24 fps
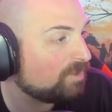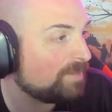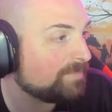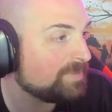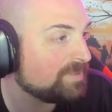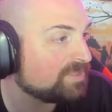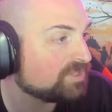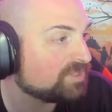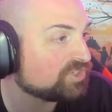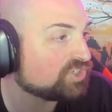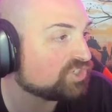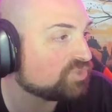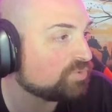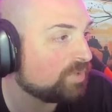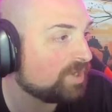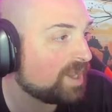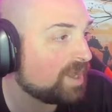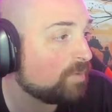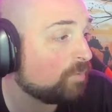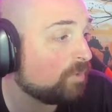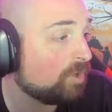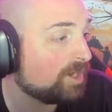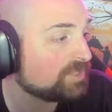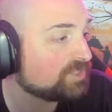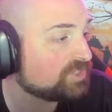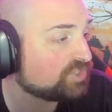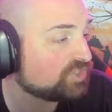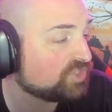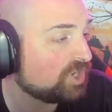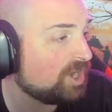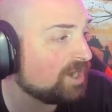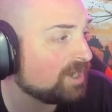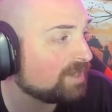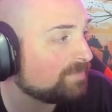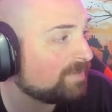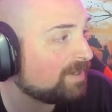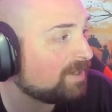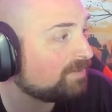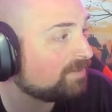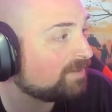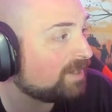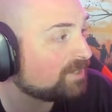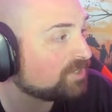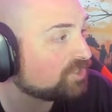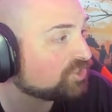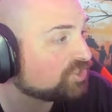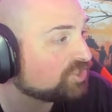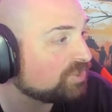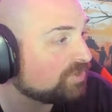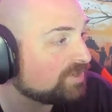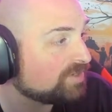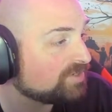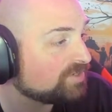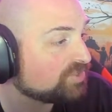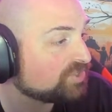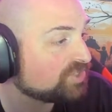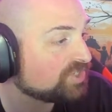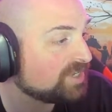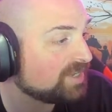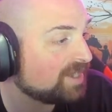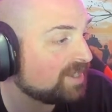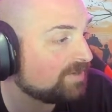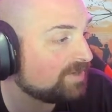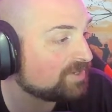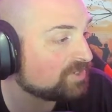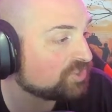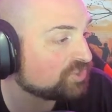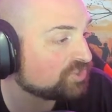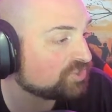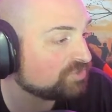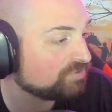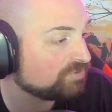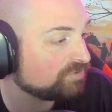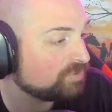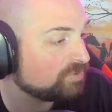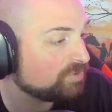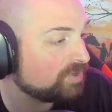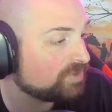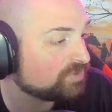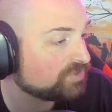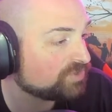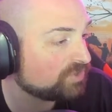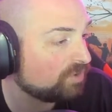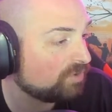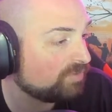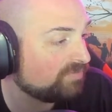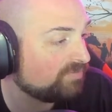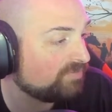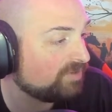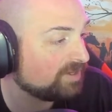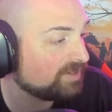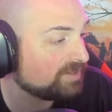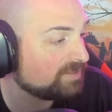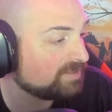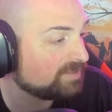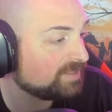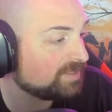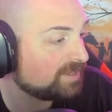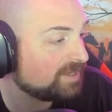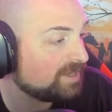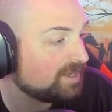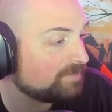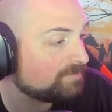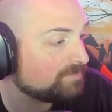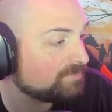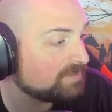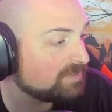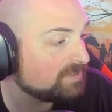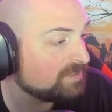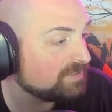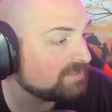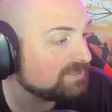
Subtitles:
Well, I mean, this is the one I wanted to talk about. I just don't understand how I screwed this whole fucking thing up.